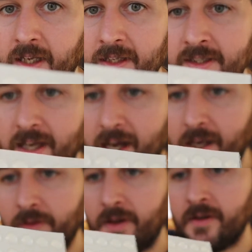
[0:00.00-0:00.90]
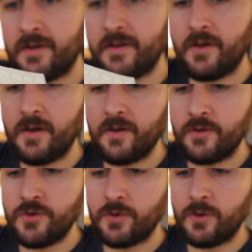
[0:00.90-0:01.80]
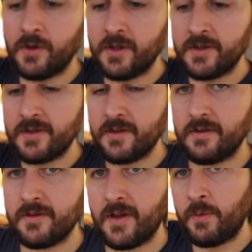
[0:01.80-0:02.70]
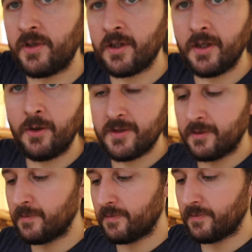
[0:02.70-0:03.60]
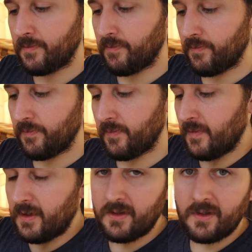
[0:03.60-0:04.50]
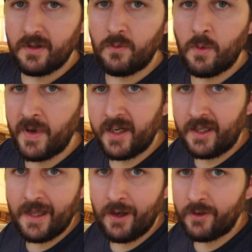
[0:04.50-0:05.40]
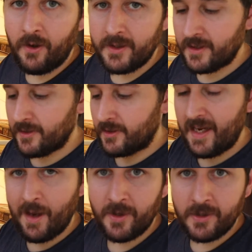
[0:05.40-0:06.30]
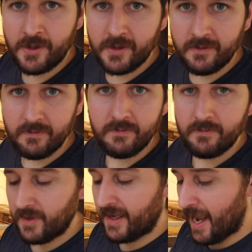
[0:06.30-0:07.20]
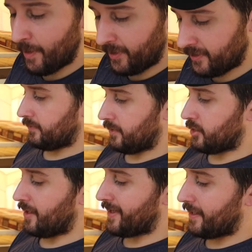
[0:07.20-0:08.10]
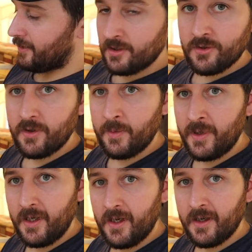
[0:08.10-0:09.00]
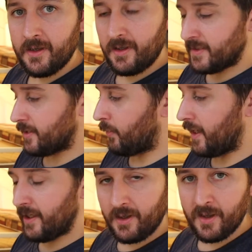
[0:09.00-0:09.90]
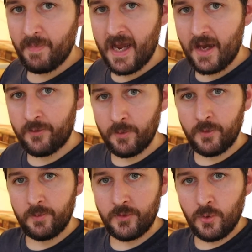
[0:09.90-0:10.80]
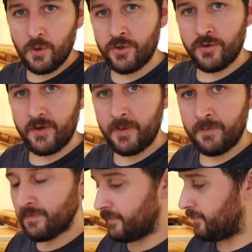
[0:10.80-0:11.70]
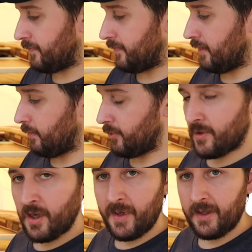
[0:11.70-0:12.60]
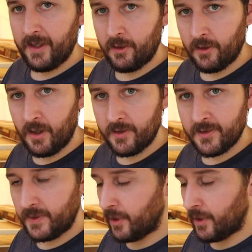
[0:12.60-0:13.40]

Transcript: inside of the drawers, so that when you close them, it won't make any loud noises or damage the cabinet. So I've got this trim here. Still waiting on the bathroom door trim, which will come in later on this week,